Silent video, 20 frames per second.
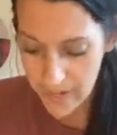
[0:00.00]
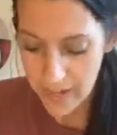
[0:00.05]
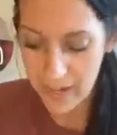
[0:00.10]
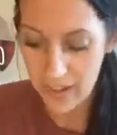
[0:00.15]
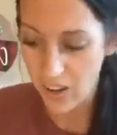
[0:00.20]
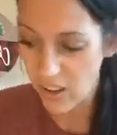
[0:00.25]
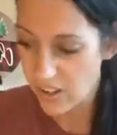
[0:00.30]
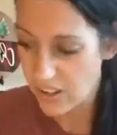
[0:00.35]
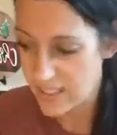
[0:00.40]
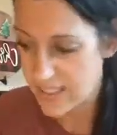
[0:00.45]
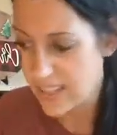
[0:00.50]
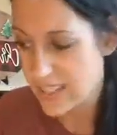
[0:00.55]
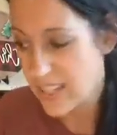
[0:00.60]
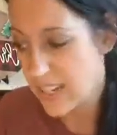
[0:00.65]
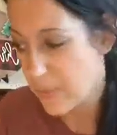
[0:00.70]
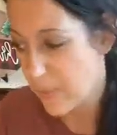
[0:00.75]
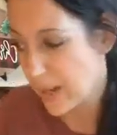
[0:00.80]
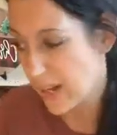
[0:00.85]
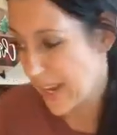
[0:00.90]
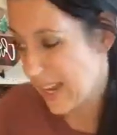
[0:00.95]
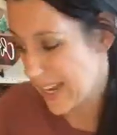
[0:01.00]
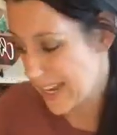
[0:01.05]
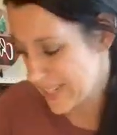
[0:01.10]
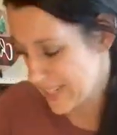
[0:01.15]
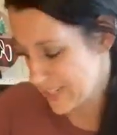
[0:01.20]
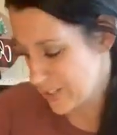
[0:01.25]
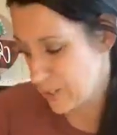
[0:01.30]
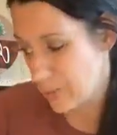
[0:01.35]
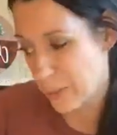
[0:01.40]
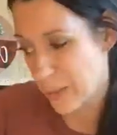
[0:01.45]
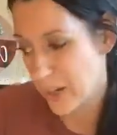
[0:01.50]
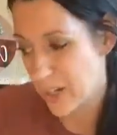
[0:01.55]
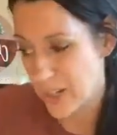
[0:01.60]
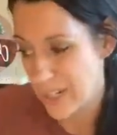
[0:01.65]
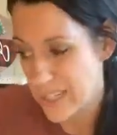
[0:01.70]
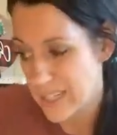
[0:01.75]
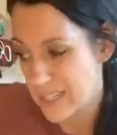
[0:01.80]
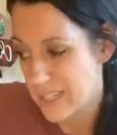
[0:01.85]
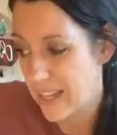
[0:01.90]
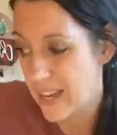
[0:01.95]
And honestly, when I do
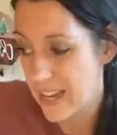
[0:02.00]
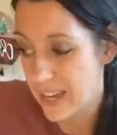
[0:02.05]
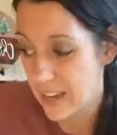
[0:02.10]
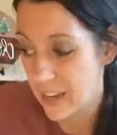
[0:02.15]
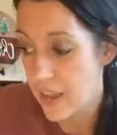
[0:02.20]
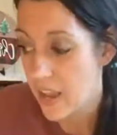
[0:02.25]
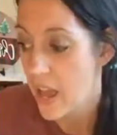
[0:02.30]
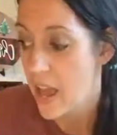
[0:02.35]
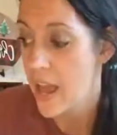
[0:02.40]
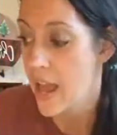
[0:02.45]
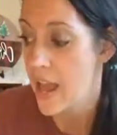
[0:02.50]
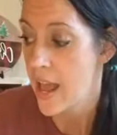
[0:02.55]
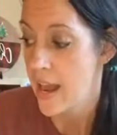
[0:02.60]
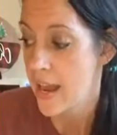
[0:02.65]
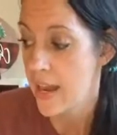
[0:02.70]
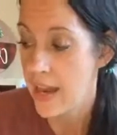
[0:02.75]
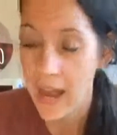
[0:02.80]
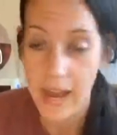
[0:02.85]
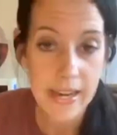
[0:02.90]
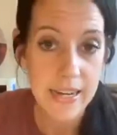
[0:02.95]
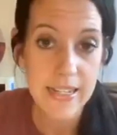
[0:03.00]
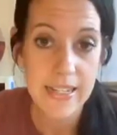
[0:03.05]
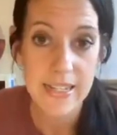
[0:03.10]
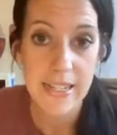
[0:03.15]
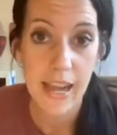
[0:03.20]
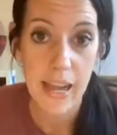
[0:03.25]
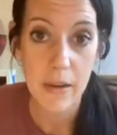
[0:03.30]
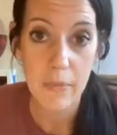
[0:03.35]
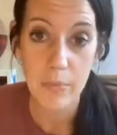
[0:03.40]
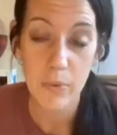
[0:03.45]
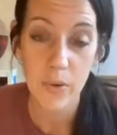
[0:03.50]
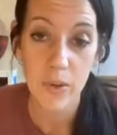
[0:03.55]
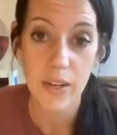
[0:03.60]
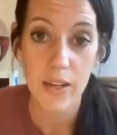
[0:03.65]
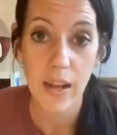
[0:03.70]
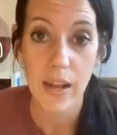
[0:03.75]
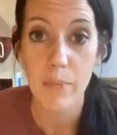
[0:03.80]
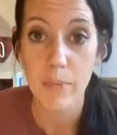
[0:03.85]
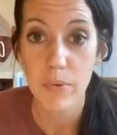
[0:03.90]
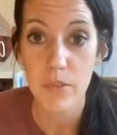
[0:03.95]
parties, like
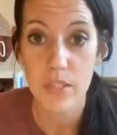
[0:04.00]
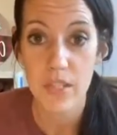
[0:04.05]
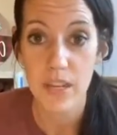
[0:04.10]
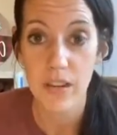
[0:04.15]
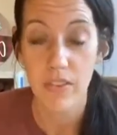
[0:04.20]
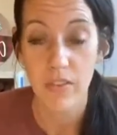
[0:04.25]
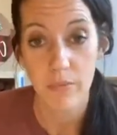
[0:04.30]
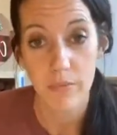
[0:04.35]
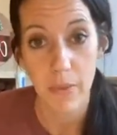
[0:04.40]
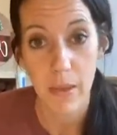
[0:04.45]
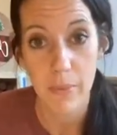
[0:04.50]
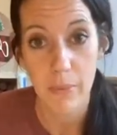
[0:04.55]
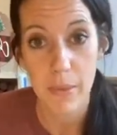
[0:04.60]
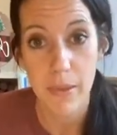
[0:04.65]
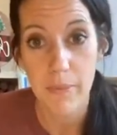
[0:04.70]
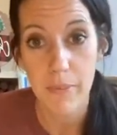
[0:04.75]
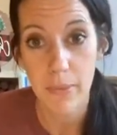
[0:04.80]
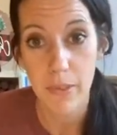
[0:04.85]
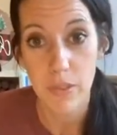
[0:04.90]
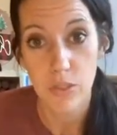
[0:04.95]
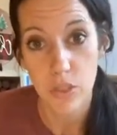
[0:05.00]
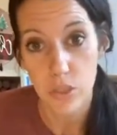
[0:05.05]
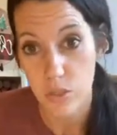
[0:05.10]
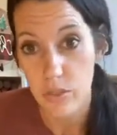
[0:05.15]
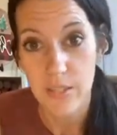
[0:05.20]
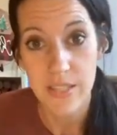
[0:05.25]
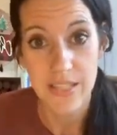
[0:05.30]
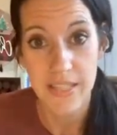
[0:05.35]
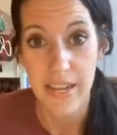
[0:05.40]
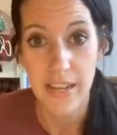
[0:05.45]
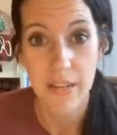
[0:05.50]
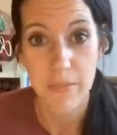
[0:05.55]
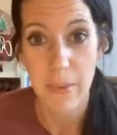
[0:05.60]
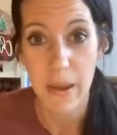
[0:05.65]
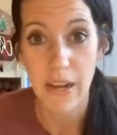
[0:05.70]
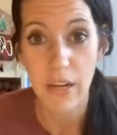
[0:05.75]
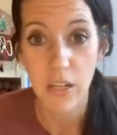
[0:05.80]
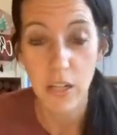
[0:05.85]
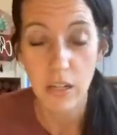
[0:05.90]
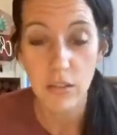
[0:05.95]
99.9% of my people do stained
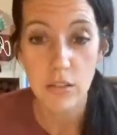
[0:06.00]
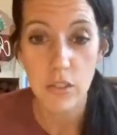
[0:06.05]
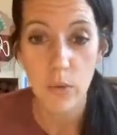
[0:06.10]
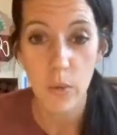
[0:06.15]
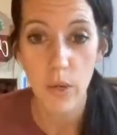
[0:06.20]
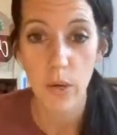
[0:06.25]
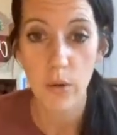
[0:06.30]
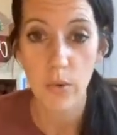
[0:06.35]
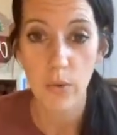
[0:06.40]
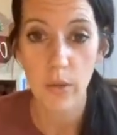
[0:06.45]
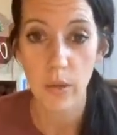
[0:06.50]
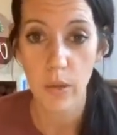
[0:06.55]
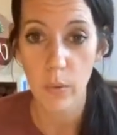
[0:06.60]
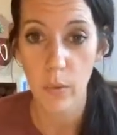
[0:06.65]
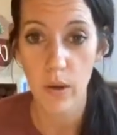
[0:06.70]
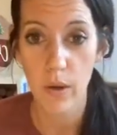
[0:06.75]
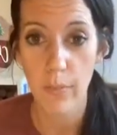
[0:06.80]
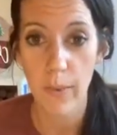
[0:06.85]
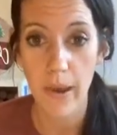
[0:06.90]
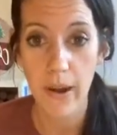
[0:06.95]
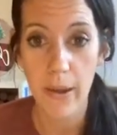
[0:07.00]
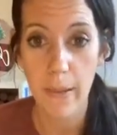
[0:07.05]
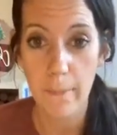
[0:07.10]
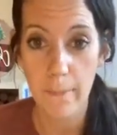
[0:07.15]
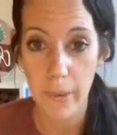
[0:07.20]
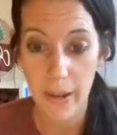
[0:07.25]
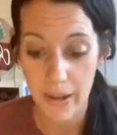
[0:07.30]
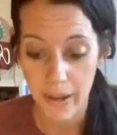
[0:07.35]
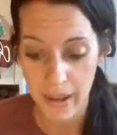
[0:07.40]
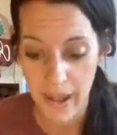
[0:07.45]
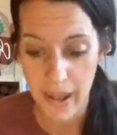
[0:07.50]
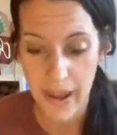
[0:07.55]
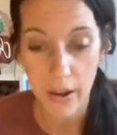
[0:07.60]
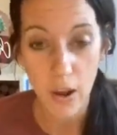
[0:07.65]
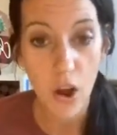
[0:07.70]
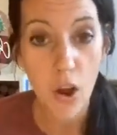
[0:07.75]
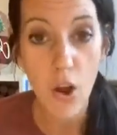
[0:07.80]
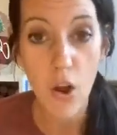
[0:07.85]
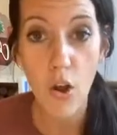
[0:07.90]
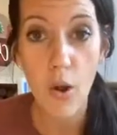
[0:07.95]
background, so I don't really worry about it. But
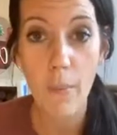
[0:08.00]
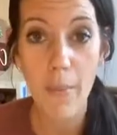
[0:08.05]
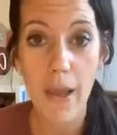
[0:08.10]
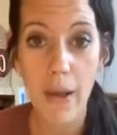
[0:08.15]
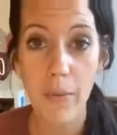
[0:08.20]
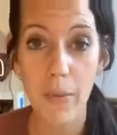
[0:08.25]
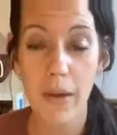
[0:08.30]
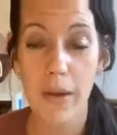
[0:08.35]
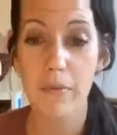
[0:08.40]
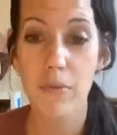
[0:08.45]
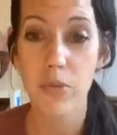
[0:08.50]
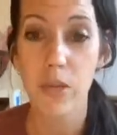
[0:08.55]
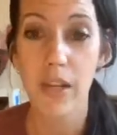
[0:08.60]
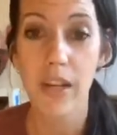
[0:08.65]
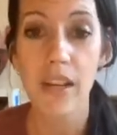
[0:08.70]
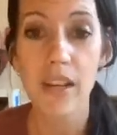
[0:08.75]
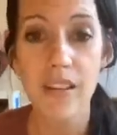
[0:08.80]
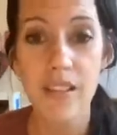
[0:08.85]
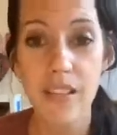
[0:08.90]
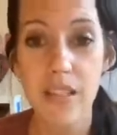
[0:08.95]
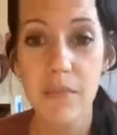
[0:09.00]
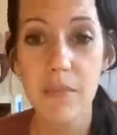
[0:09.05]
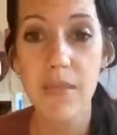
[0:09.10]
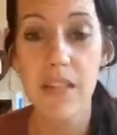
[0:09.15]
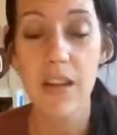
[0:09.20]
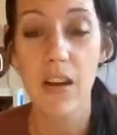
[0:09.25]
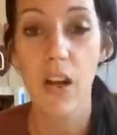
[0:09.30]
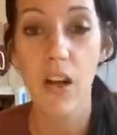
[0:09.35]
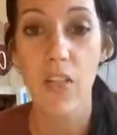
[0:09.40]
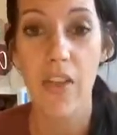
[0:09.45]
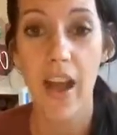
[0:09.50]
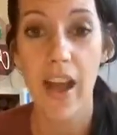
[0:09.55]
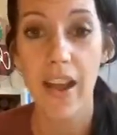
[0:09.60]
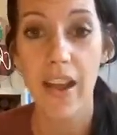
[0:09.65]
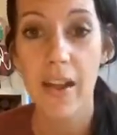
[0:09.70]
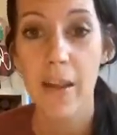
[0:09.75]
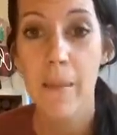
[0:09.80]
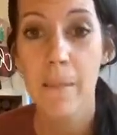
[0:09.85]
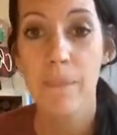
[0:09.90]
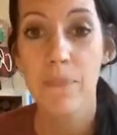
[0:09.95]
at home and when I'm doing customs and all
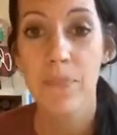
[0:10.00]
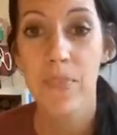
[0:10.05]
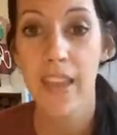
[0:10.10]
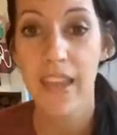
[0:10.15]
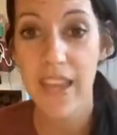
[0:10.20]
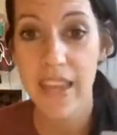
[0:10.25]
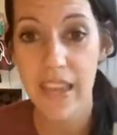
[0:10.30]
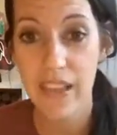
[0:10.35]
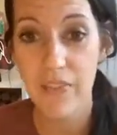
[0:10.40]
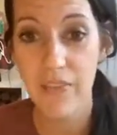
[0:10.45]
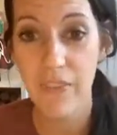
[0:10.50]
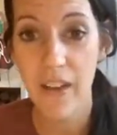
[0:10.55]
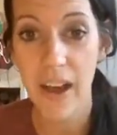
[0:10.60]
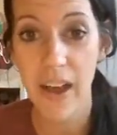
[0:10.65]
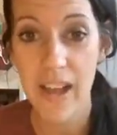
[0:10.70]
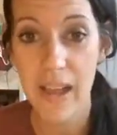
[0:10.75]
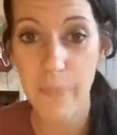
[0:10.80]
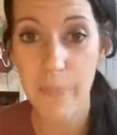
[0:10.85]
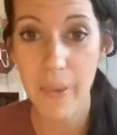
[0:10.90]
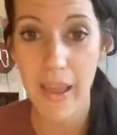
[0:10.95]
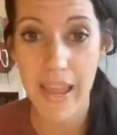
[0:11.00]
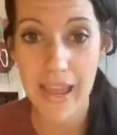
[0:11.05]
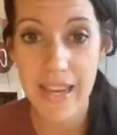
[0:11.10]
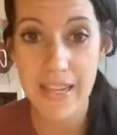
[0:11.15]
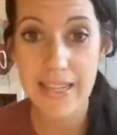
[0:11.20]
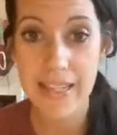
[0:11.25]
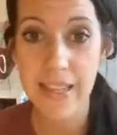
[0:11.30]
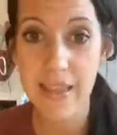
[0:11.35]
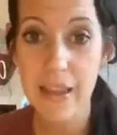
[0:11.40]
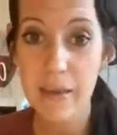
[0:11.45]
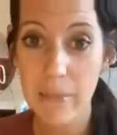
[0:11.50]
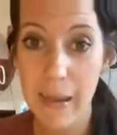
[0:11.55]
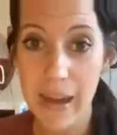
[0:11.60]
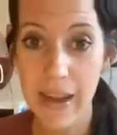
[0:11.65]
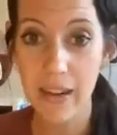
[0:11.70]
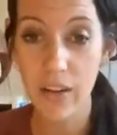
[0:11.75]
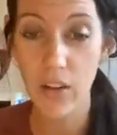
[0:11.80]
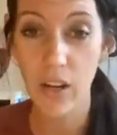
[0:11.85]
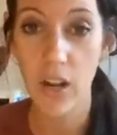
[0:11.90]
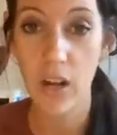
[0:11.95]
that, if I paint the
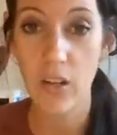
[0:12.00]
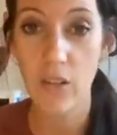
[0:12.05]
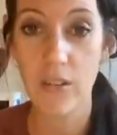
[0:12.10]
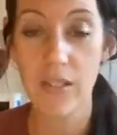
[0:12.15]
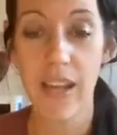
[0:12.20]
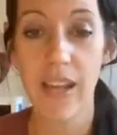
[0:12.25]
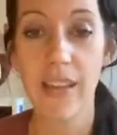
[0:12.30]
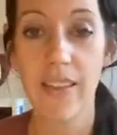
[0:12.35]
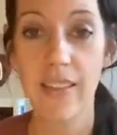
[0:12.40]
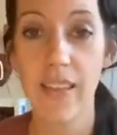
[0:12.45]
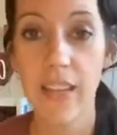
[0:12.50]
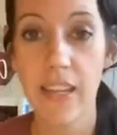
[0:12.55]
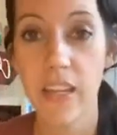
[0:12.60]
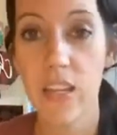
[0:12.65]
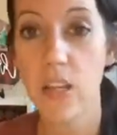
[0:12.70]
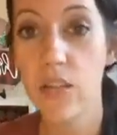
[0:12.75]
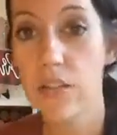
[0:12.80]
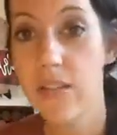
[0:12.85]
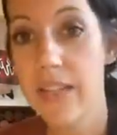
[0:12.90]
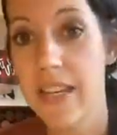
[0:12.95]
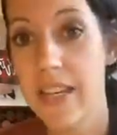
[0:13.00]
background, I like